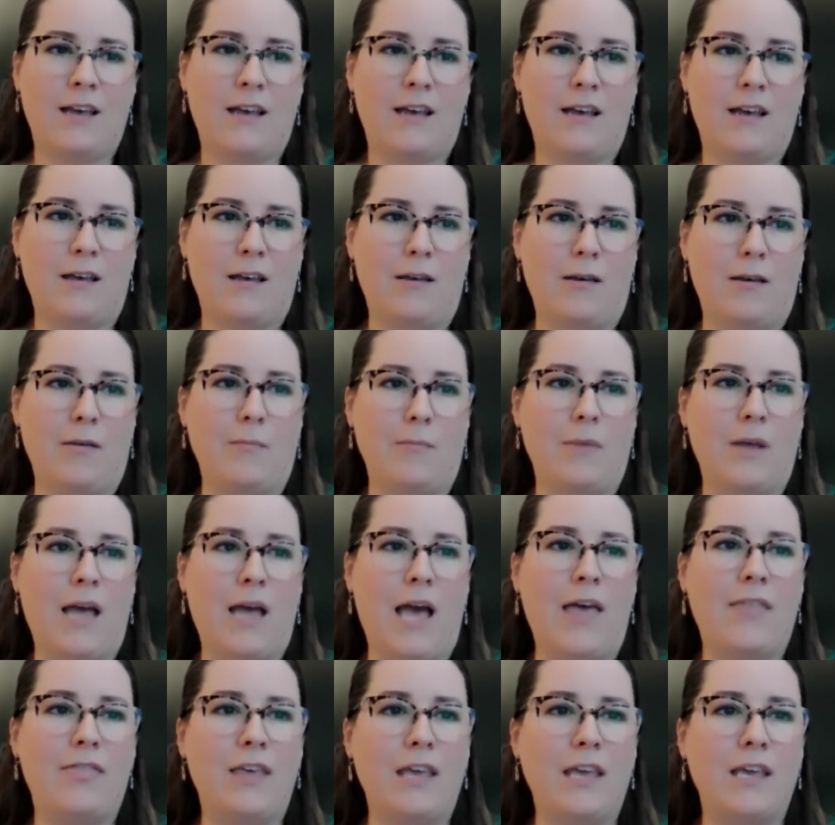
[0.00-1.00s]

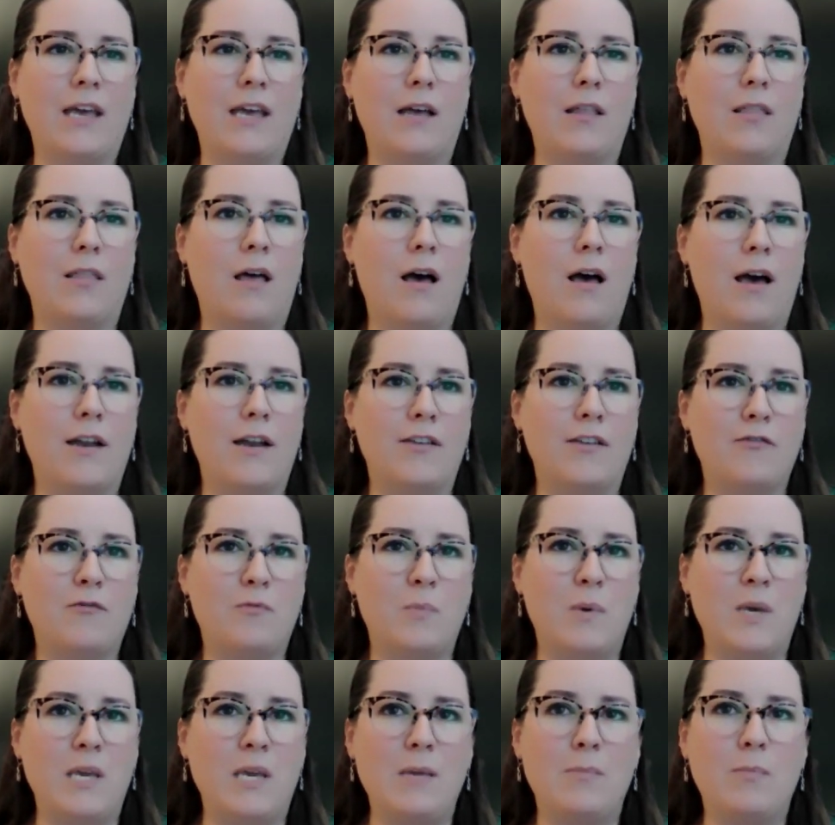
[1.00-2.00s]
I think a lot
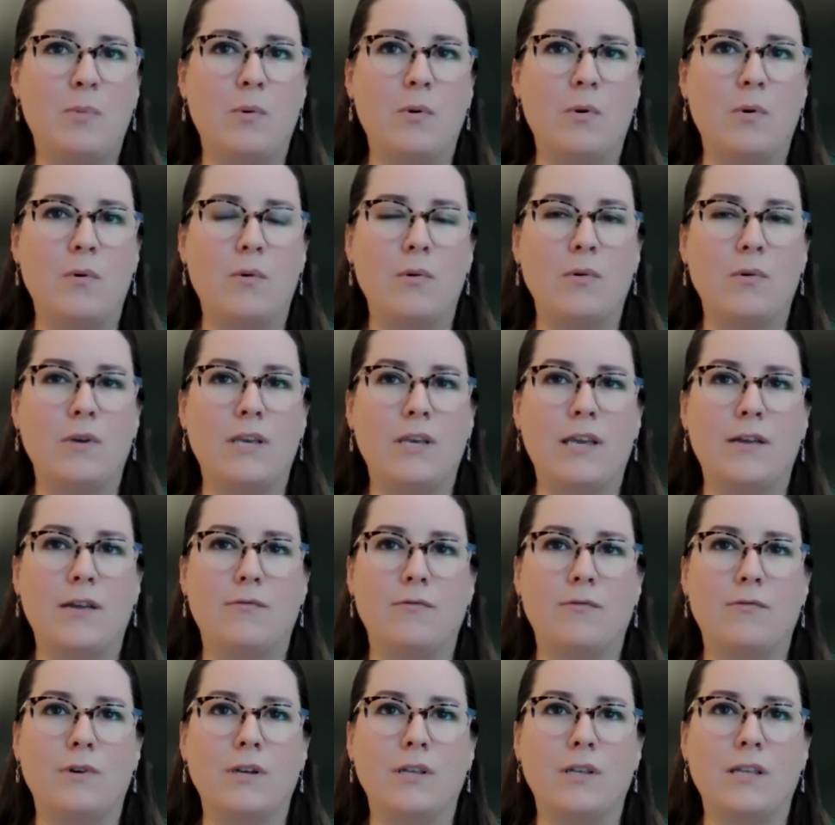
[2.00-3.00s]
of people
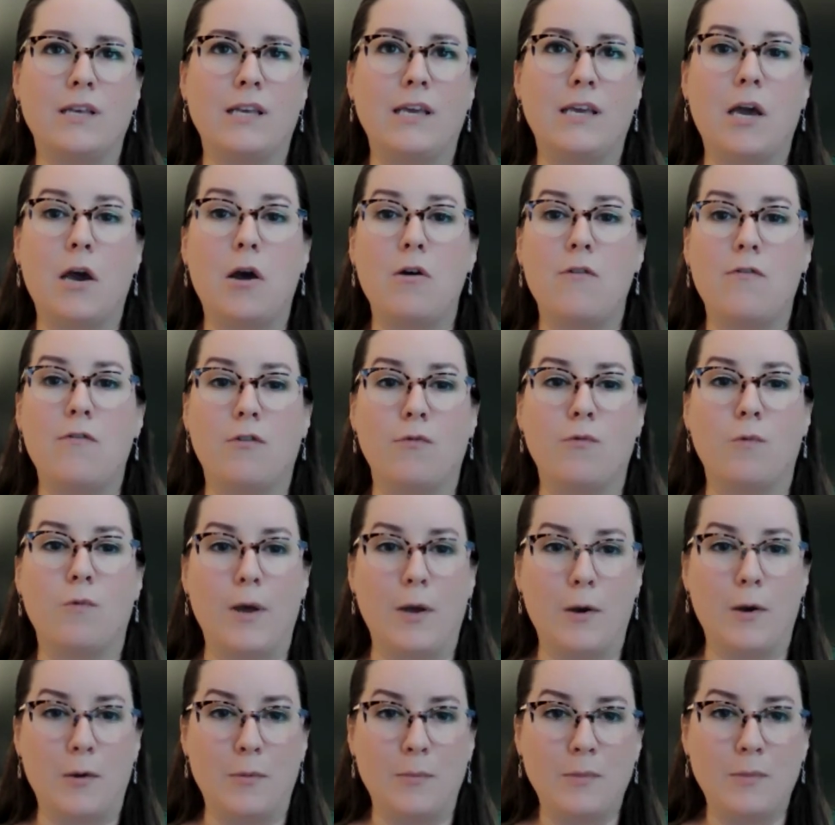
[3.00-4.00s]
get really
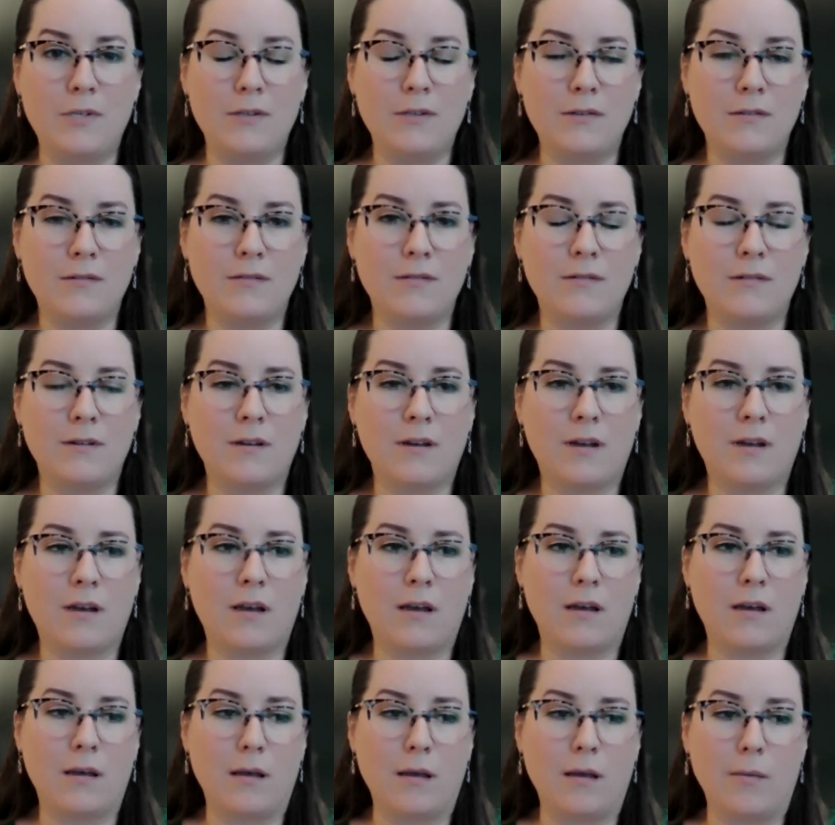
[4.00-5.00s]
overwhelmed
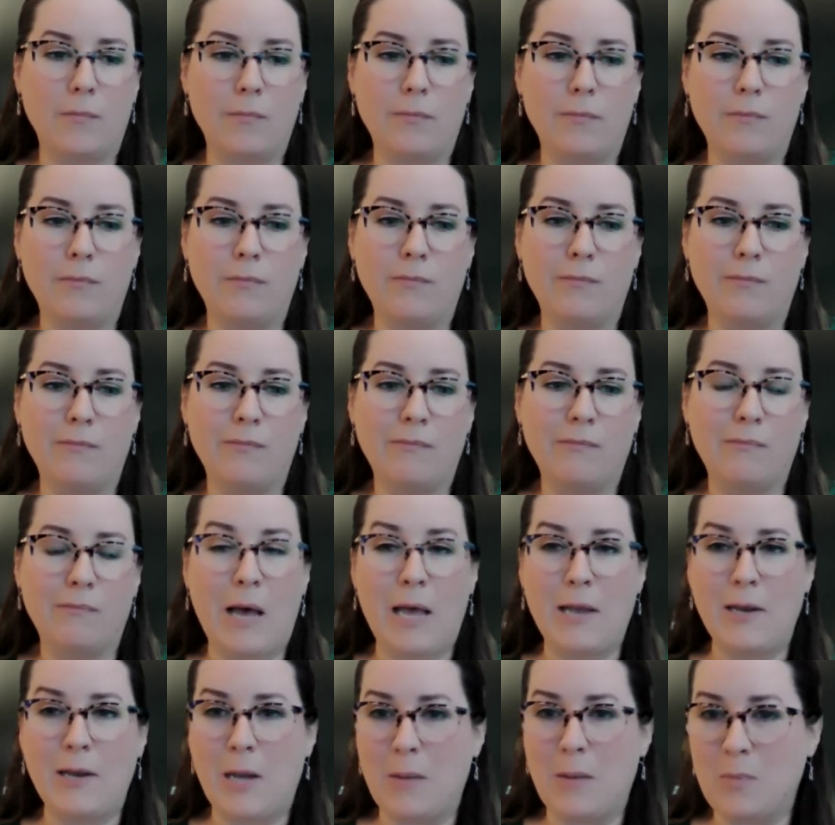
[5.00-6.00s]

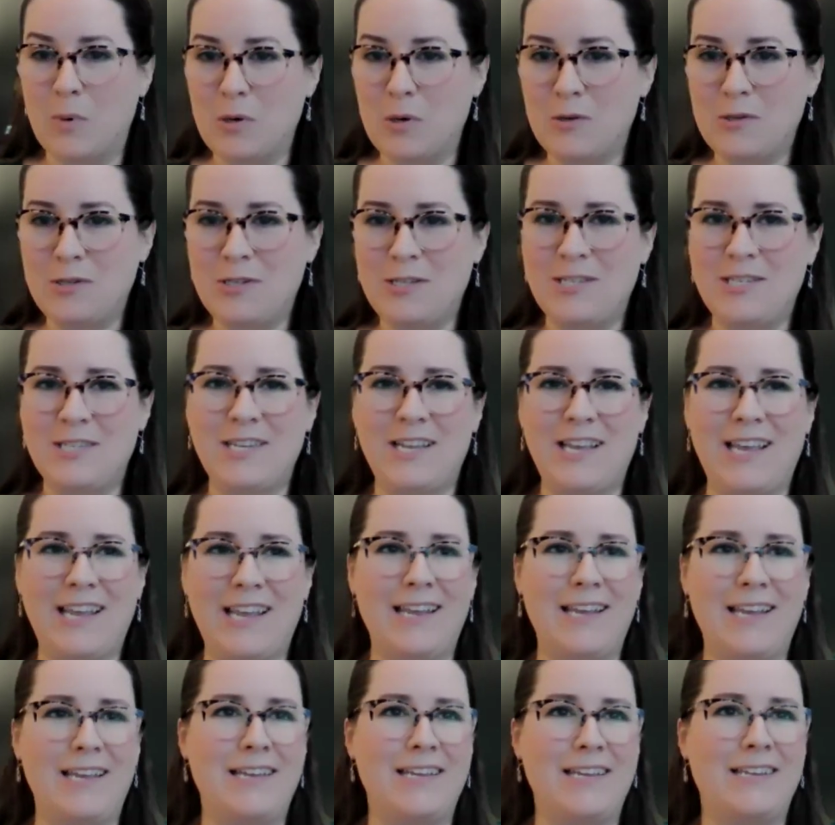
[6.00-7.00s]
by numbers
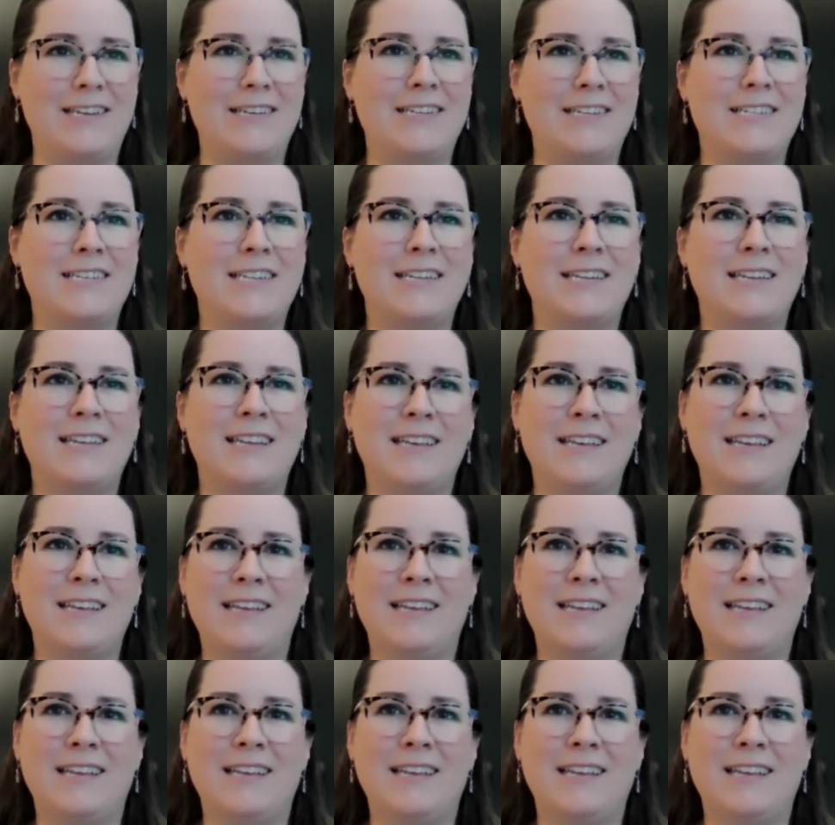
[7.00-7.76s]
and